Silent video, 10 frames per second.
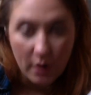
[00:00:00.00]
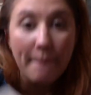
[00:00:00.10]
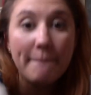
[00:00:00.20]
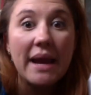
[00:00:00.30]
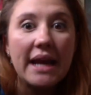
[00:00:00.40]

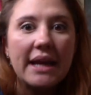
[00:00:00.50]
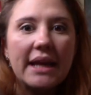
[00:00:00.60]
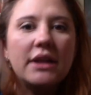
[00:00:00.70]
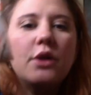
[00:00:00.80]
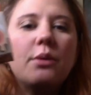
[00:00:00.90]
made
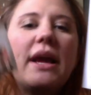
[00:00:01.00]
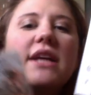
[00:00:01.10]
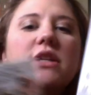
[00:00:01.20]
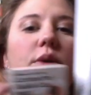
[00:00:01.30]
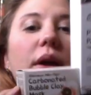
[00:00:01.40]
in Korea.
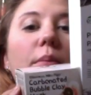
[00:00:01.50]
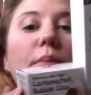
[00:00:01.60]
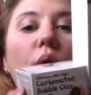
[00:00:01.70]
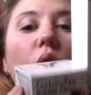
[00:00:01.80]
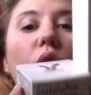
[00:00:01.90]
So they're
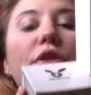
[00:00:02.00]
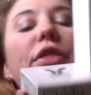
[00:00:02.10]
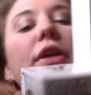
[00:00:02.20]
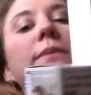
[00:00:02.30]
both